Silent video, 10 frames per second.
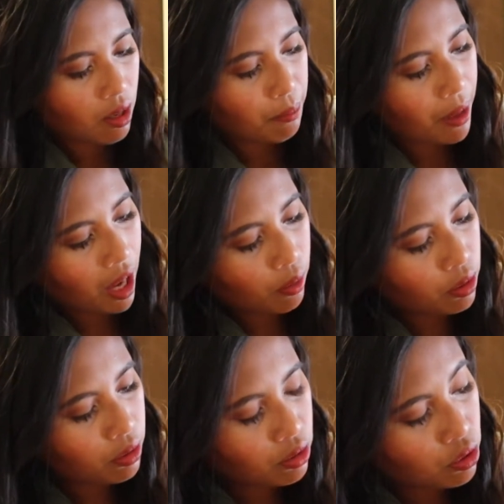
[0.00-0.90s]
But I
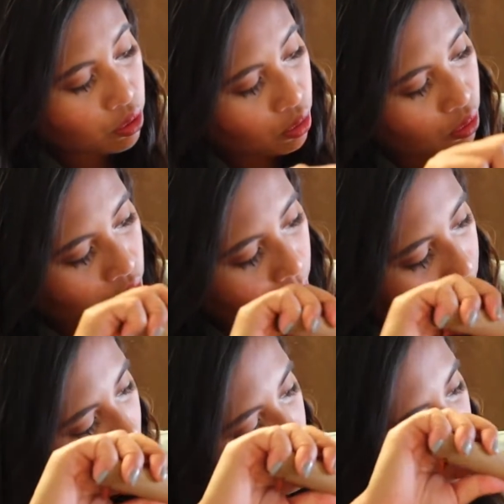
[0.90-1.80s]
will do the
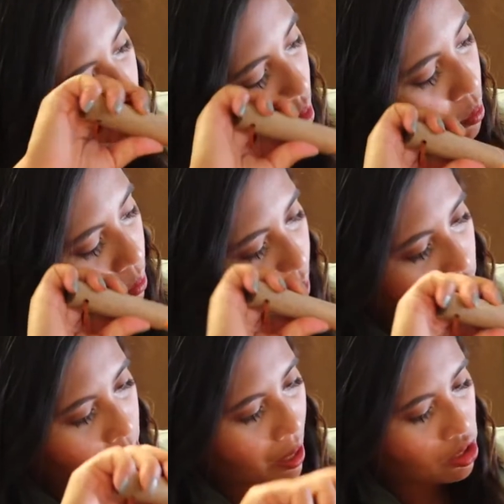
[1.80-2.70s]
mixing with my
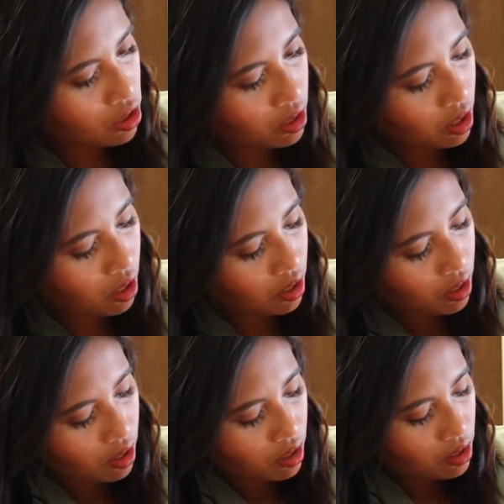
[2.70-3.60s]
spatula
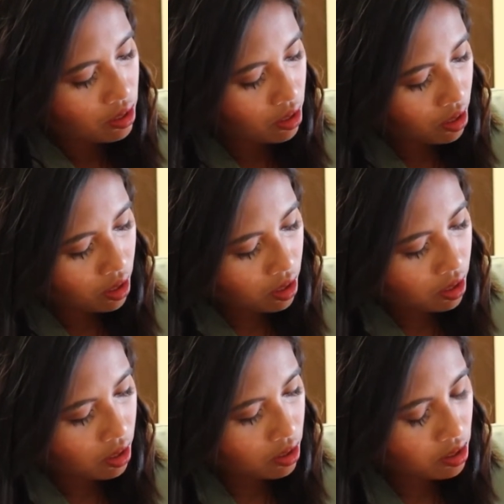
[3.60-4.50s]

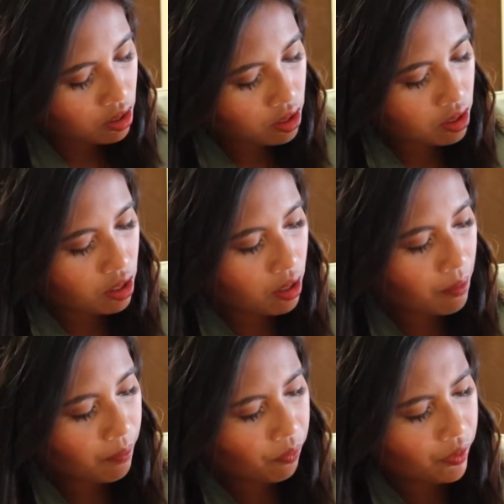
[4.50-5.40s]
since
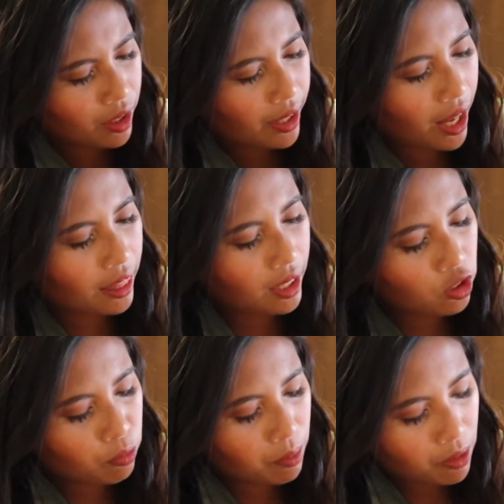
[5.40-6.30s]
I think it
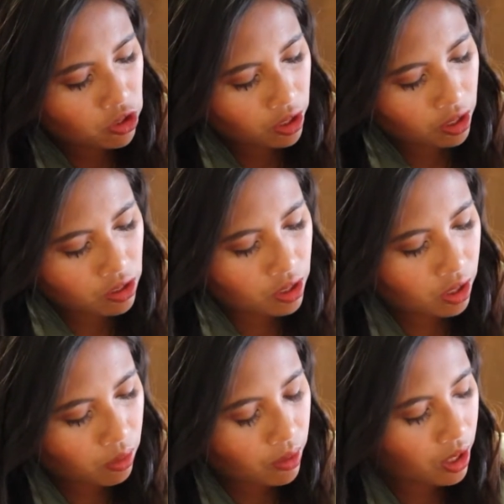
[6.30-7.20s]
will be much
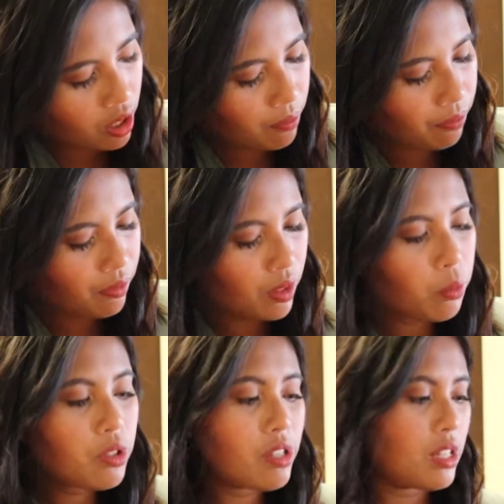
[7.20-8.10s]
easier with it.
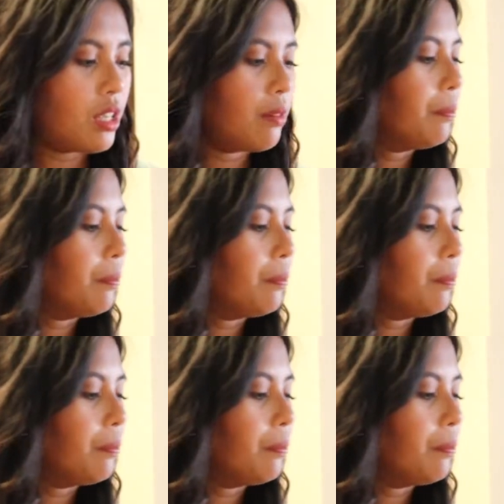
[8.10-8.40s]
We'll see.